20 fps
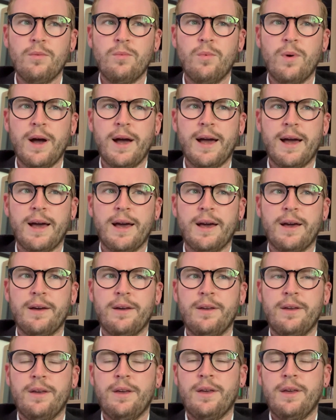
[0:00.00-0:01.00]
where
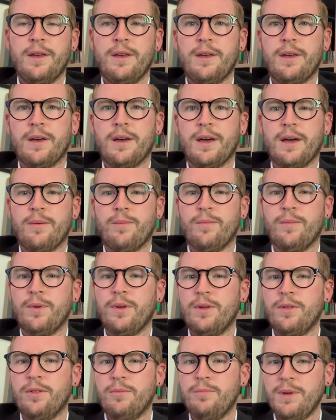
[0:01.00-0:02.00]

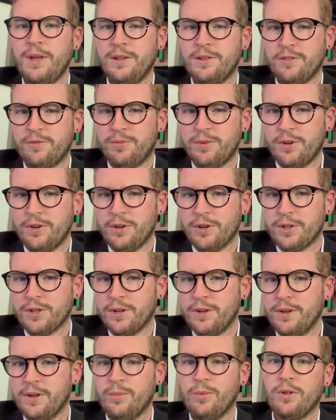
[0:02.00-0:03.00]
the means of
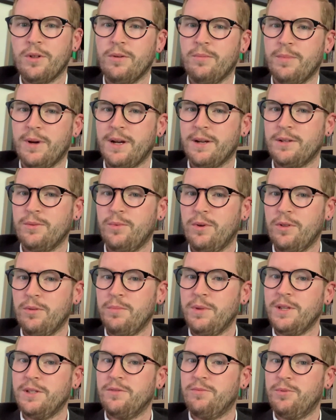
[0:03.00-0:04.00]
production, and we'll come back to what the
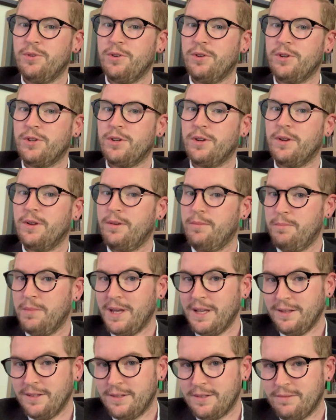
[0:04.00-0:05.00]
means of production
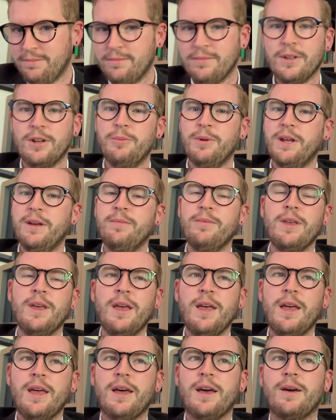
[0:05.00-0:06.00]
means in a minute,
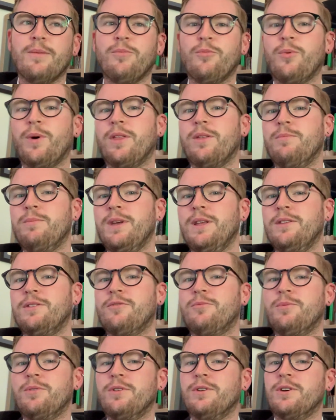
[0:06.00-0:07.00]
where the means
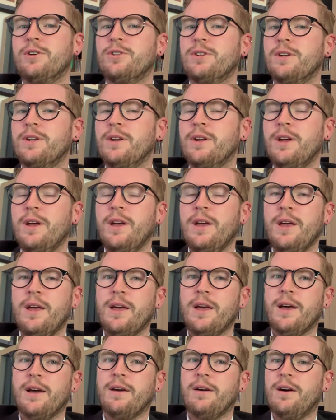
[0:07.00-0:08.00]
of production
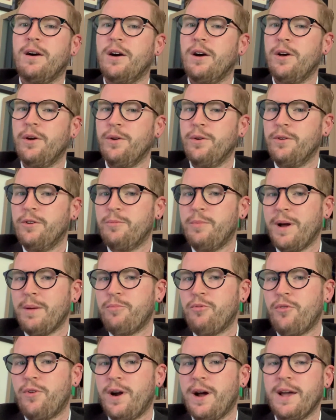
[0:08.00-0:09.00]
are owned by
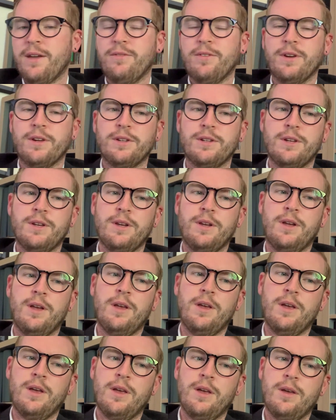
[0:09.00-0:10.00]
private
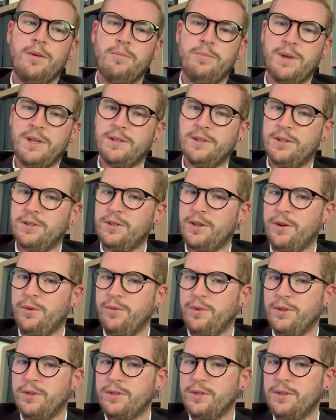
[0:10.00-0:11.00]
business
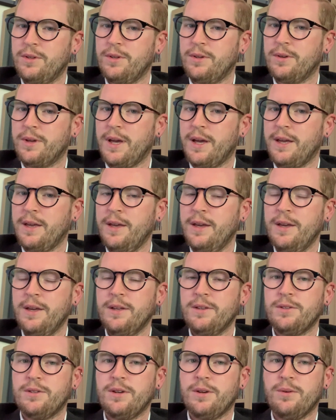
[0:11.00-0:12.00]
owners, okay?
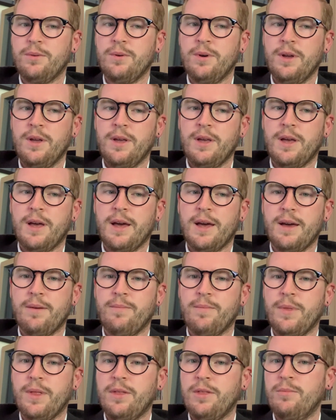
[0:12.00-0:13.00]
So
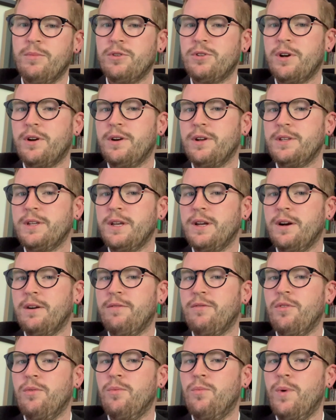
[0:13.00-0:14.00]
the majority
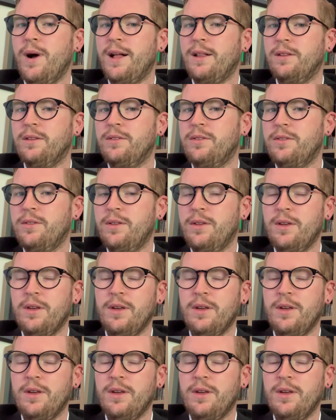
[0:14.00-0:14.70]
of the wealth